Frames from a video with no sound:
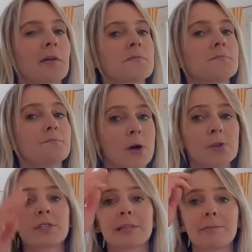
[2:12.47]

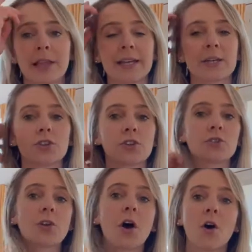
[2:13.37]
mostly blanket
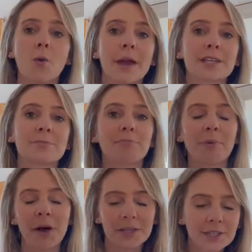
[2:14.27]
true. Not always,
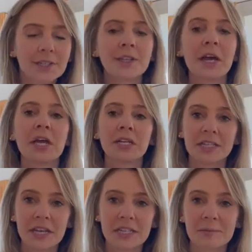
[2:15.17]
but
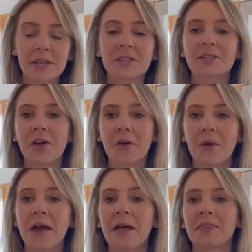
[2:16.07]
tend to be. So
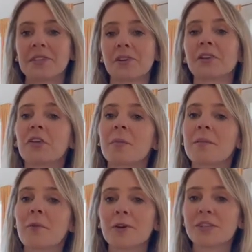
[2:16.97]
these are a little bit
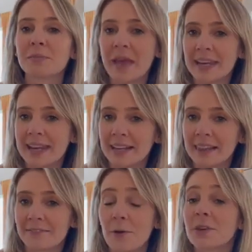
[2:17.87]
more Spain and
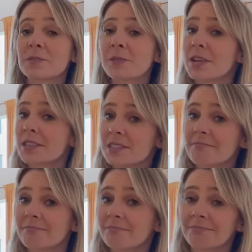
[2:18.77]
Italy focused because
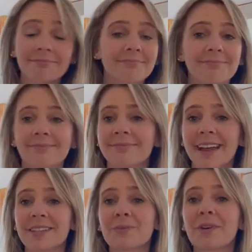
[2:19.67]

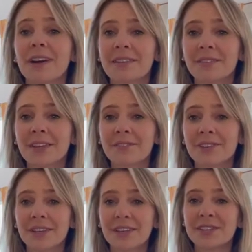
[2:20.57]
that's where I've lived.
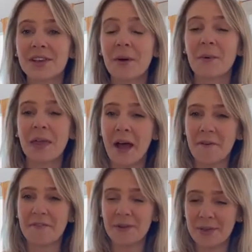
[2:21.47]
So
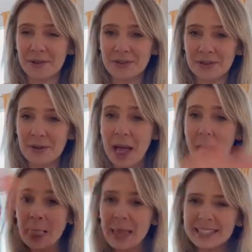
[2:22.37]
without further ado,
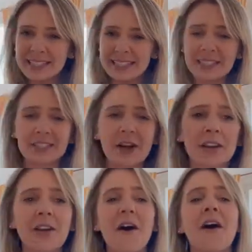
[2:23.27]
let's get
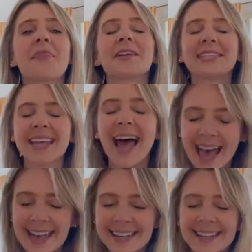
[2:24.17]
started on the
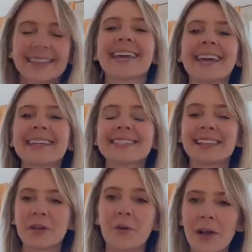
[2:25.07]
10 things that
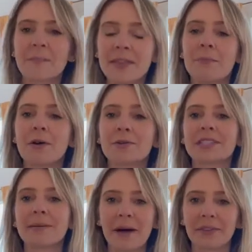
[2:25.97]
annoy me the
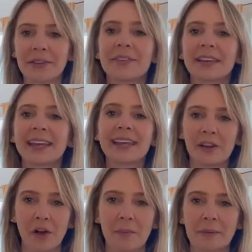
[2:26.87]
most about living in
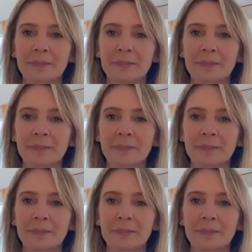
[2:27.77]
Europe.